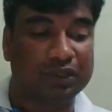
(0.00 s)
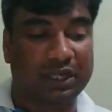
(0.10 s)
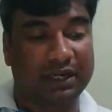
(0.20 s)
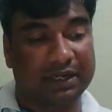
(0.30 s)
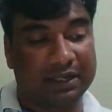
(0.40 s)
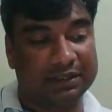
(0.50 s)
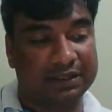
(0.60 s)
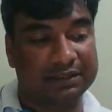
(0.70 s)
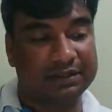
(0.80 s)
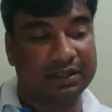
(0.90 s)
Musical
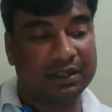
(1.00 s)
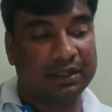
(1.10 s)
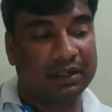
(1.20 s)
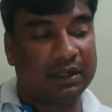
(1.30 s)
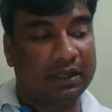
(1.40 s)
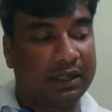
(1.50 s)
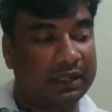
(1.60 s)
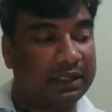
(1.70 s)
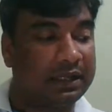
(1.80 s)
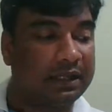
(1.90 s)
intelligence.
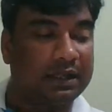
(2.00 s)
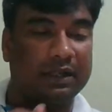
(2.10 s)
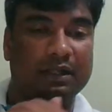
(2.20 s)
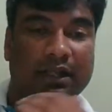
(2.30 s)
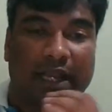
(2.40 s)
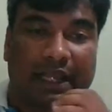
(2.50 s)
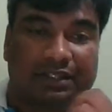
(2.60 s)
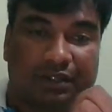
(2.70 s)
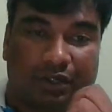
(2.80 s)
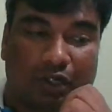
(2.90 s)
And the
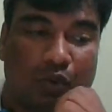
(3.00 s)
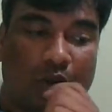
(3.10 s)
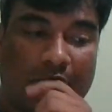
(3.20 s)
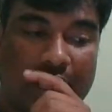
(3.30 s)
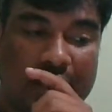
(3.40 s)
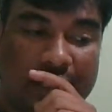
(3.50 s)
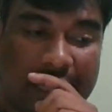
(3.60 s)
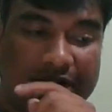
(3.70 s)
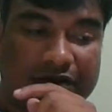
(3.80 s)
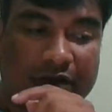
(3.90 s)
next two are
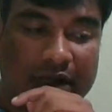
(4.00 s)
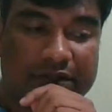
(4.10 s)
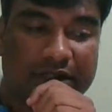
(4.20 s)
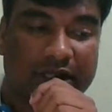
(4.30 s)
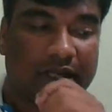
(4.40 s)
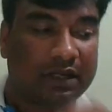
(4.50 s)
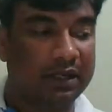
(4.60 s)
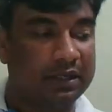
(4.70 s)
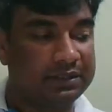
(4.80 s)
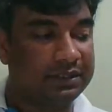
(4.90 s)
naturalistic
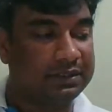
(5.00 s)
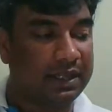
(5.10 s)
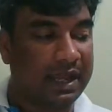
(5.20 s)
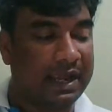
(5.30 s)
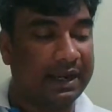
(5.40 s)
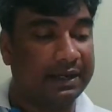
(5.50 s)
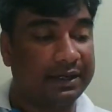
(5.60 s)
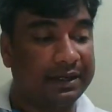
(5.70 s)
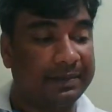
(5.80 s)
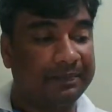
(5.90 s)
intelligence and